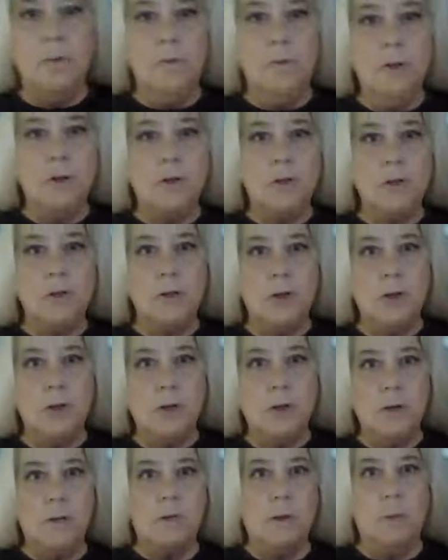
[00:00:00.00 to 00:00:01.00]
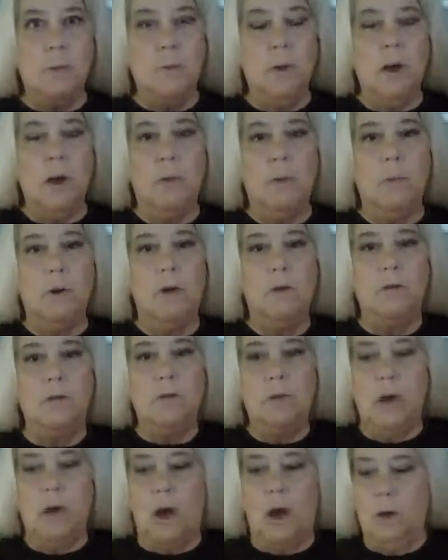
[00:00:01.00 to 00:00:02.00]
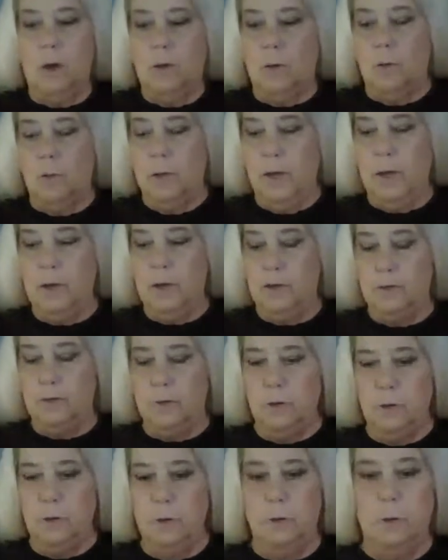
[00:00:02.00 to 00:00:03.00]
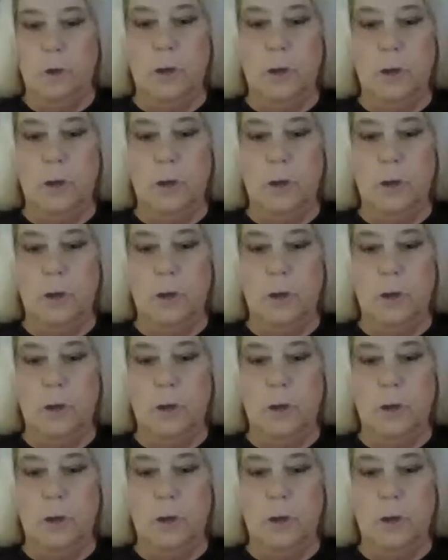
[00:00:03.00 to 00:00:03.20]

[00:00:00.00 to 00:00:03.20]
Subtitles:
your shirt, somewhere where it's not going to